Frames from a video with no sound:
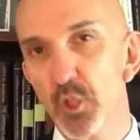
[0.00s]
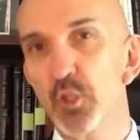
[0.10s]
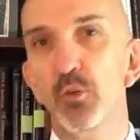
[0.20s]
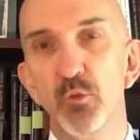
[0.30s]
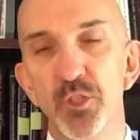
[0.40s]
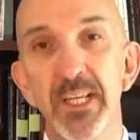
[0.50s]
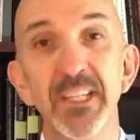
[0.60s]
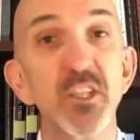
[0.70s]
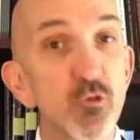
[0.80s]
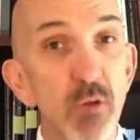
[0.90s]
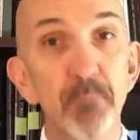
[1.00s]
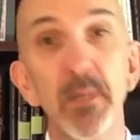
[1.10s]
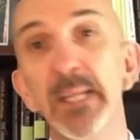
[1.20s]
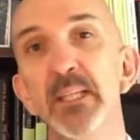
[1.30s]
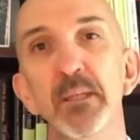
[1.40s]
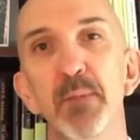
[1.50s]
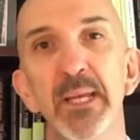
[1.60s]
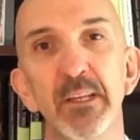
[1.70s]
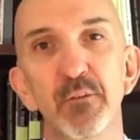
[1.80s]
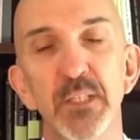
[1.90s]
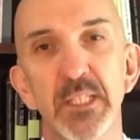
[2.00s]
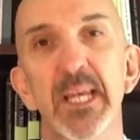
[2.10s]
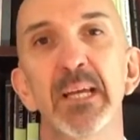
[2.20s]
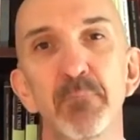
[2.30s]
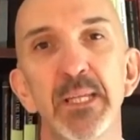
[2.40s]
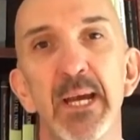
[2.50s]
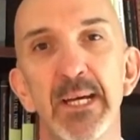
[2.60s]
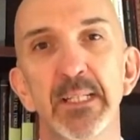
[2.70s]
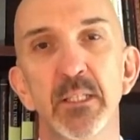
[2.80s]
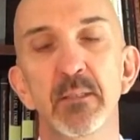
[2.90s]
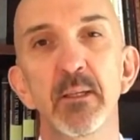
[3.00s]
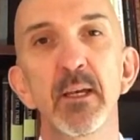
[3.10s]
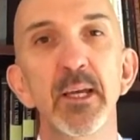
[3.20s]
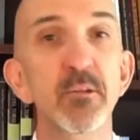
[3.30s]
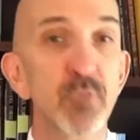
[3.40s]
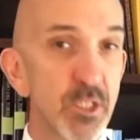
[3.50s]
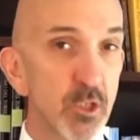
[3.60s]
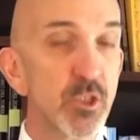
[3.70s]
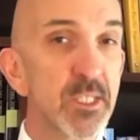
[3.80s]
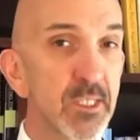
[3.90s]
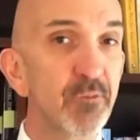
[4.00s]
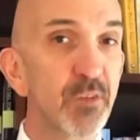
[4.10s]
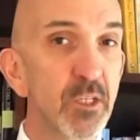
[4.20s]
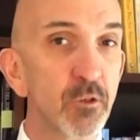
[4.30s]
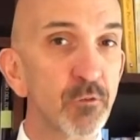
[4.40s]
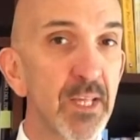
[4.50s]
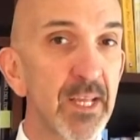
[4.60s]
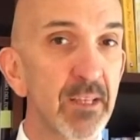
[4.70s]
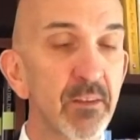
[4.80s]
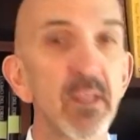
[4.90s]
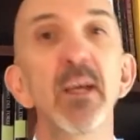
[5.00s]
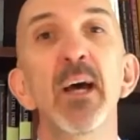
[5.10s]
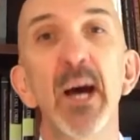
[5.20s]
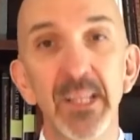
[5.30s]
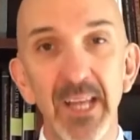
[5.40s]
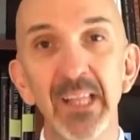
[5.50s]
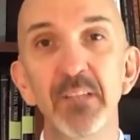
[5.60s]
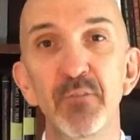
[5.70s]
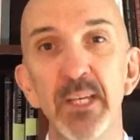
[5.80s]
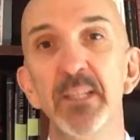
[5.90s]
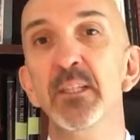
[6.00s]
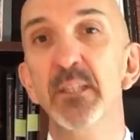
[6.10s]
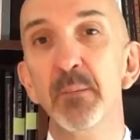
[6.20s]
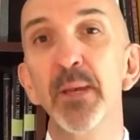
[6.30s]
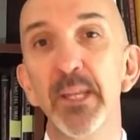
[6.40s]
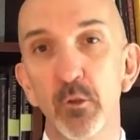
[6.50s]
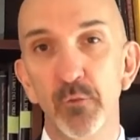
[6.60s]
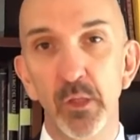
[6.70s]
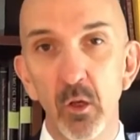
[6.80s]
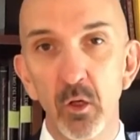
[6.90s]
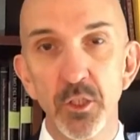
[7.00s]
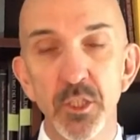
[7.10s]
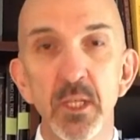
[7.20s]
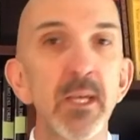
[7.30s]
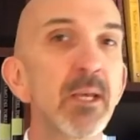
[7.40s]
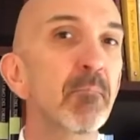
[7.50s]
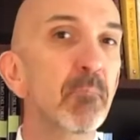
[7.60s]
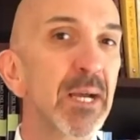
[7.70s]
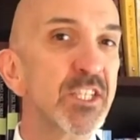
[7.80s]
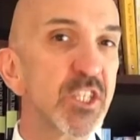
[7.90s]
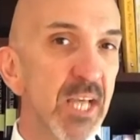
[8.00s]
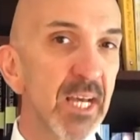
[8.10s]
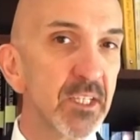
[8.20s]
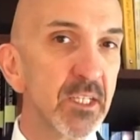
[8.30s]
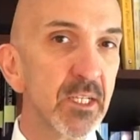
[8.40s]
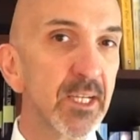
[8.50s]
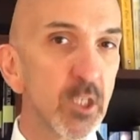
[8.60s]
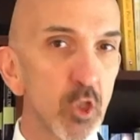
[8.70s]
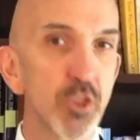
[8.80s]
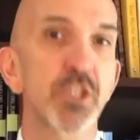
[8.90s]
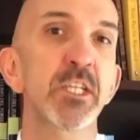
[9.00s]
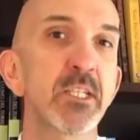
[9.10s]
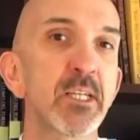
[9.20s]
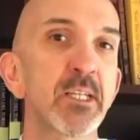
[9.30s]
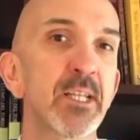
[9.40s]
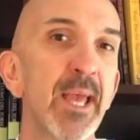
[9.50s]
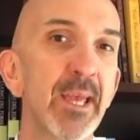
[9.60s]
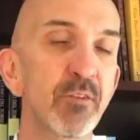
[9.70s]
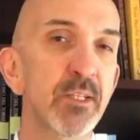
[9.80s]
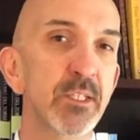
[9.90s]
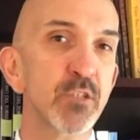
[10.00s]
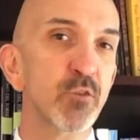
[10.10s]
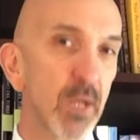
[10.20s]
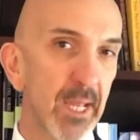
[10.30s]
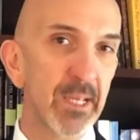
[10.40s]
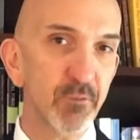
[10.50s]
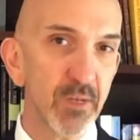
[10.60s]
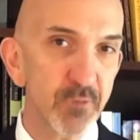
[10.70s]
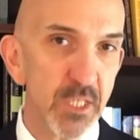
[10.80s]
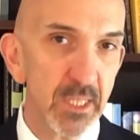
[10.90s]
shows that dramatic benefits can be had in reducing the fear of death and alleviating the pain of a loss by studying and considering the evidence for life after